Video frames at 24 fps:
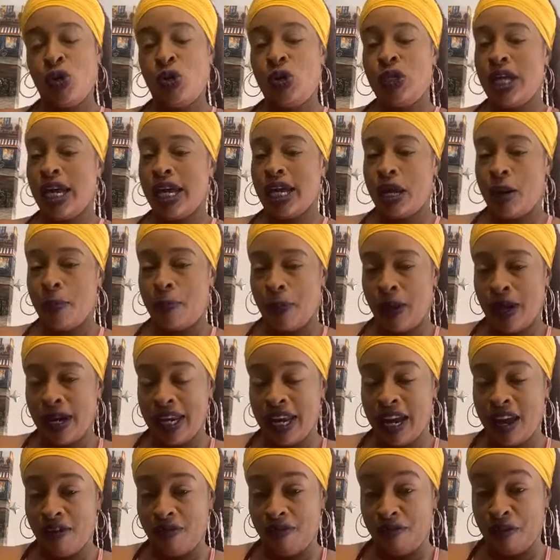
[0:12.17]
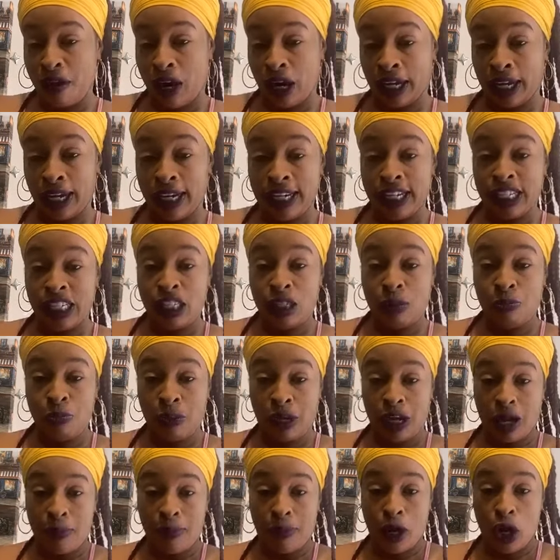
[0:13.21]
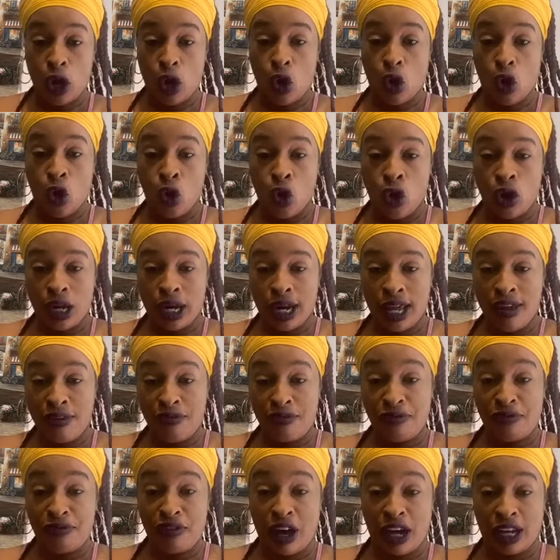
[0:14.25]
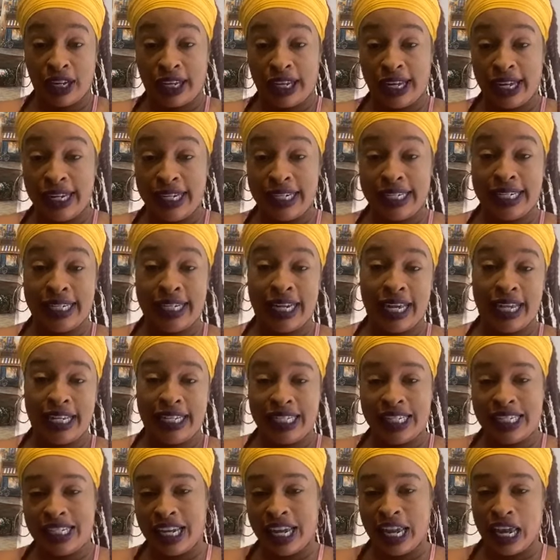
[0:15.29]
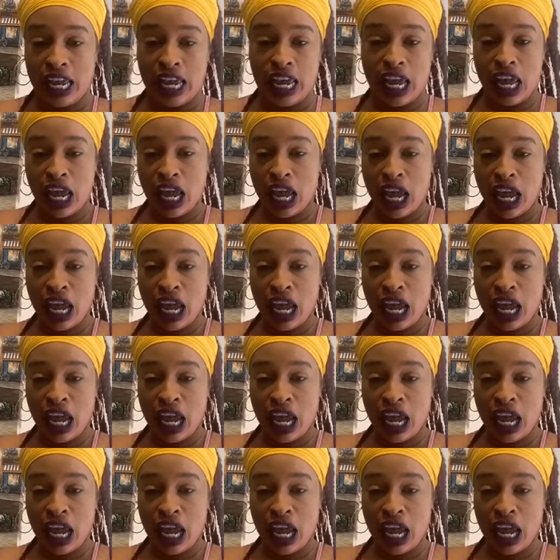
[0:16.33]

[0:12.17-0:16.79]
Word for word: you take it upon your fucking despicable, ugly, fucking dingy,